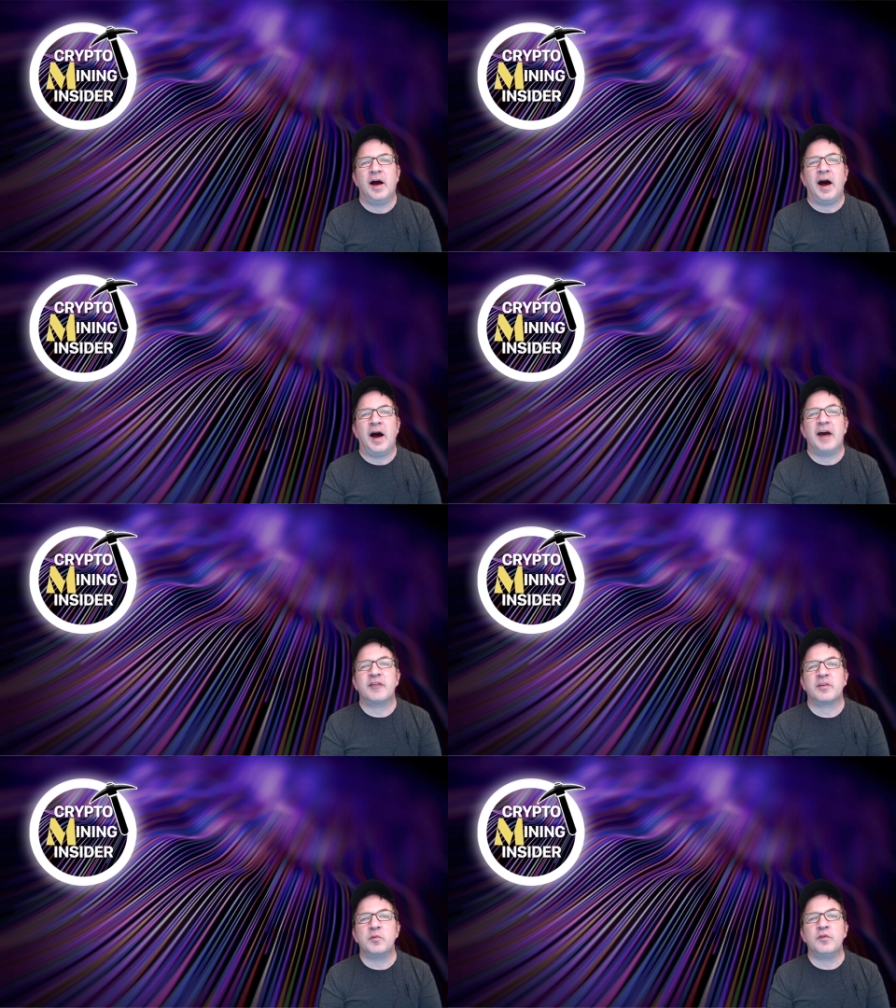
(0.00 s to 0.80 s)
I have
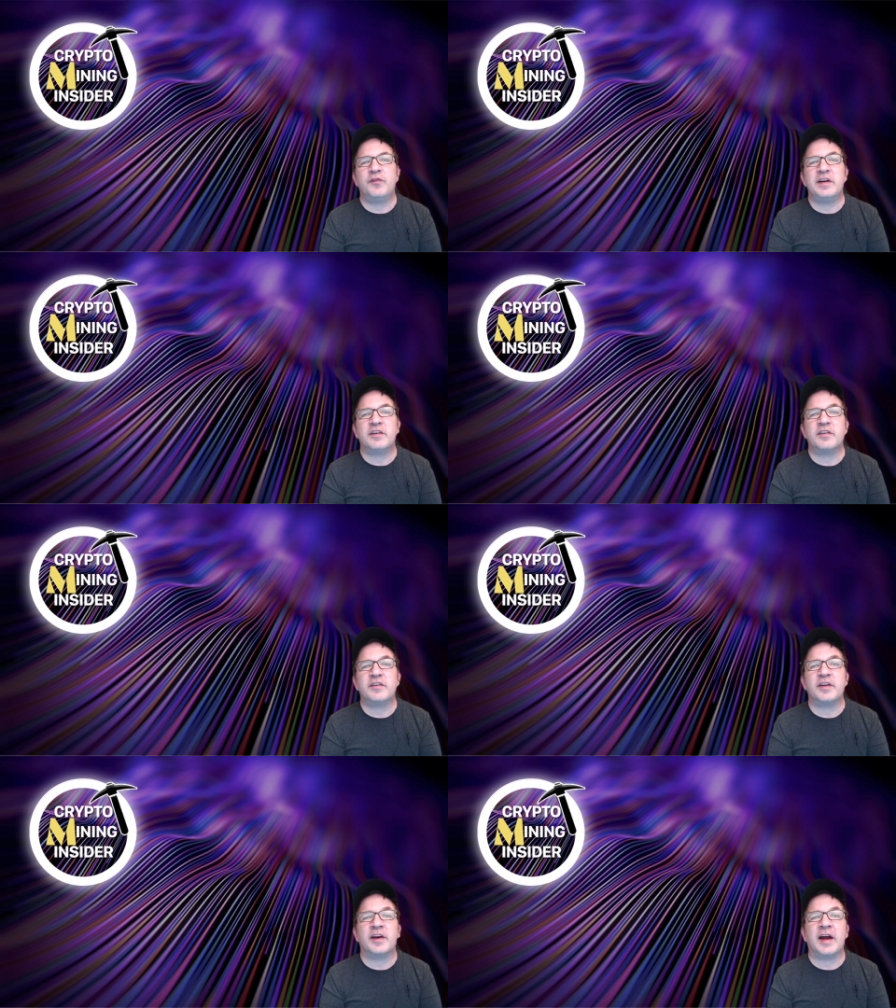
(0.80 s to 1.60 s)
some new features
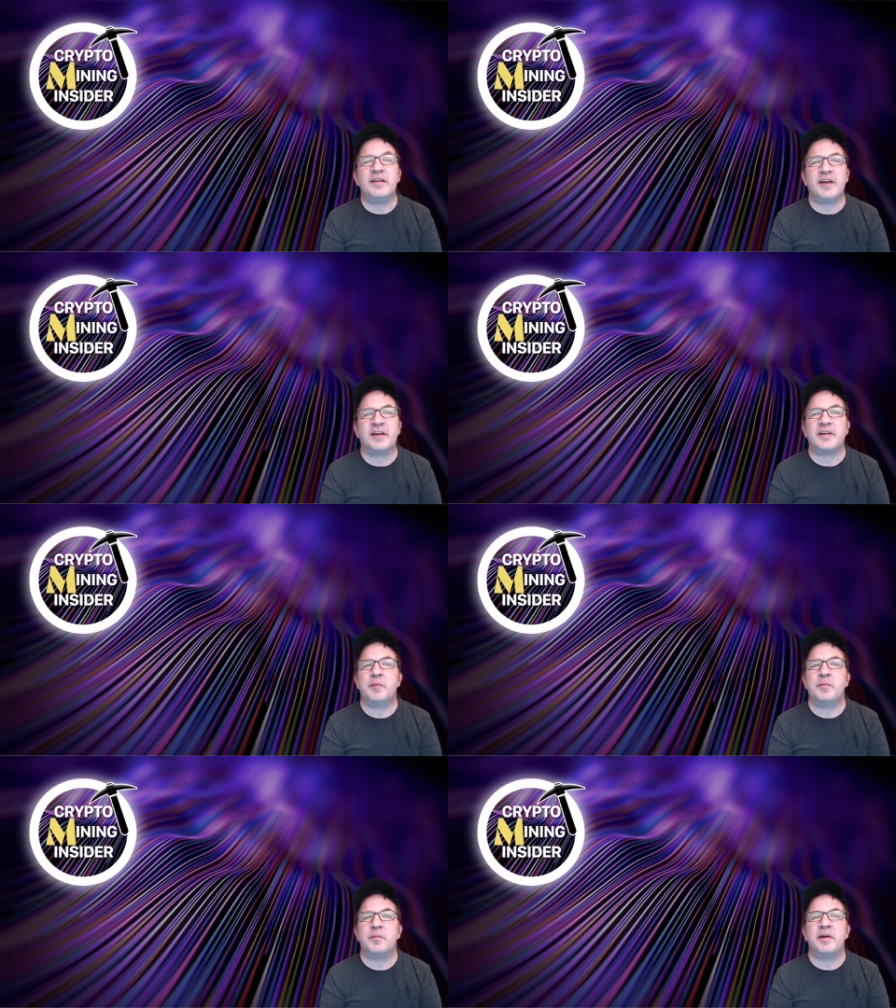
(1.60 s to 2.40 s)
in NiceHash I've
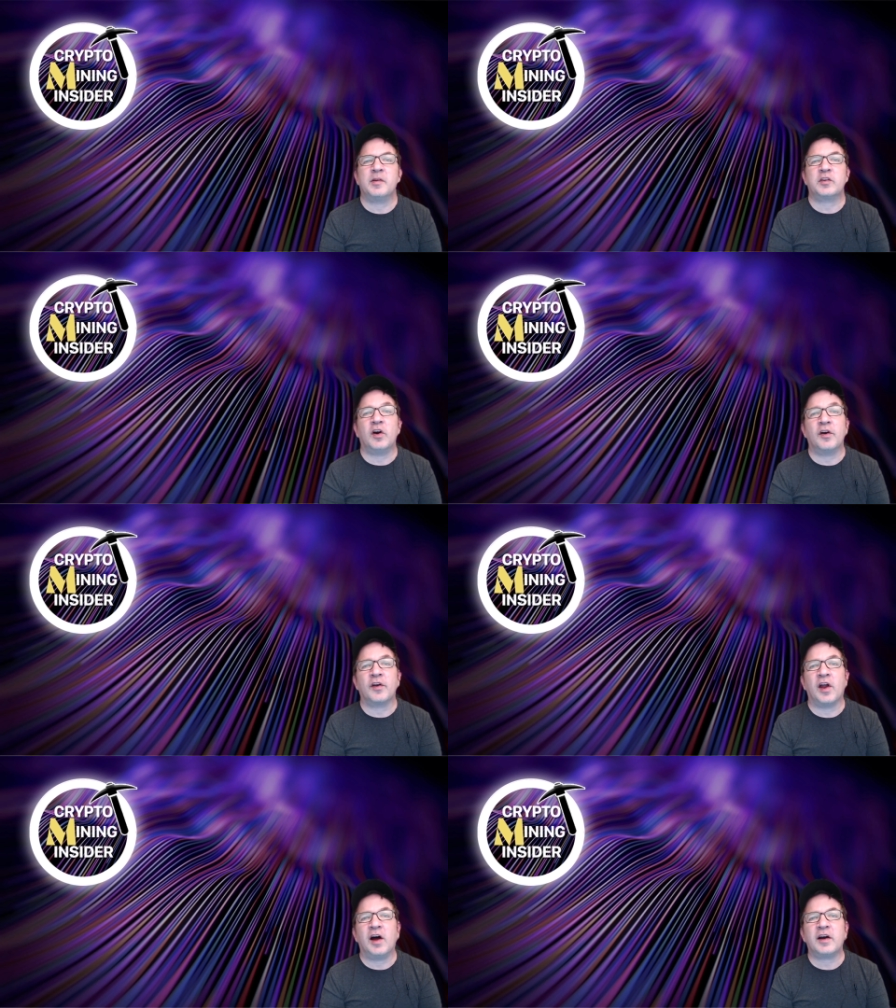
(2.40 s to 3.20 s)
been able to
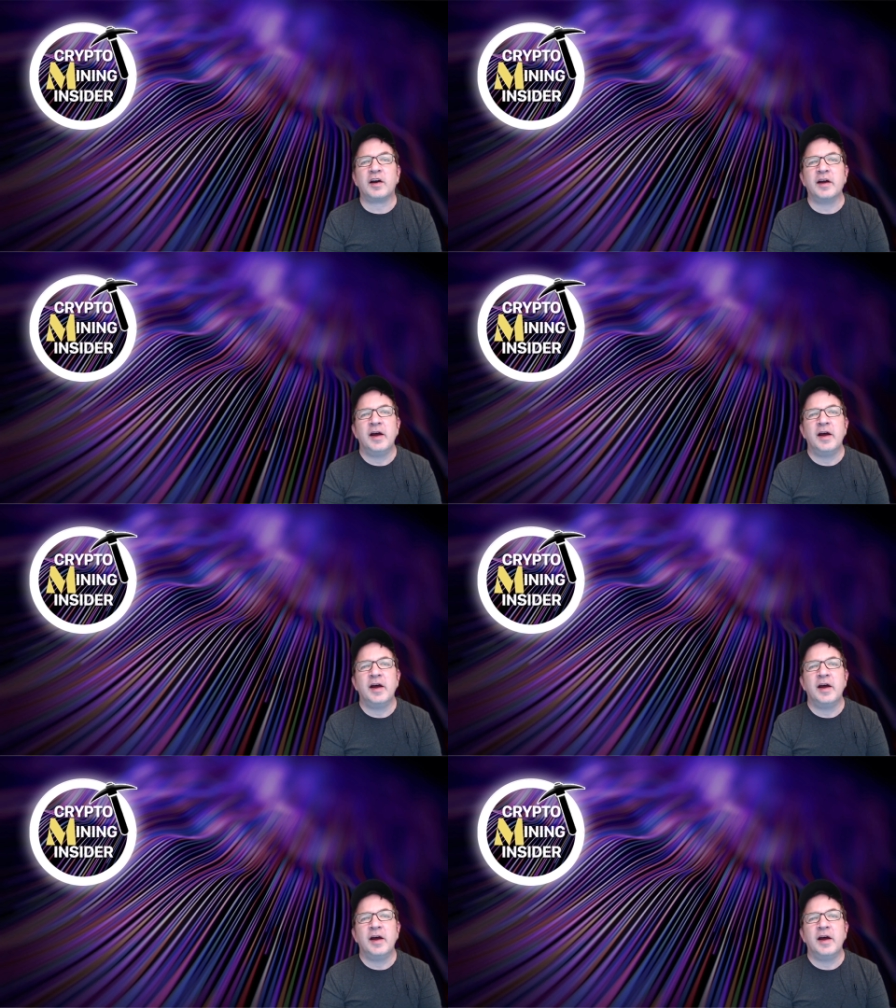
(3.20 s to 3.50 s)
unlock,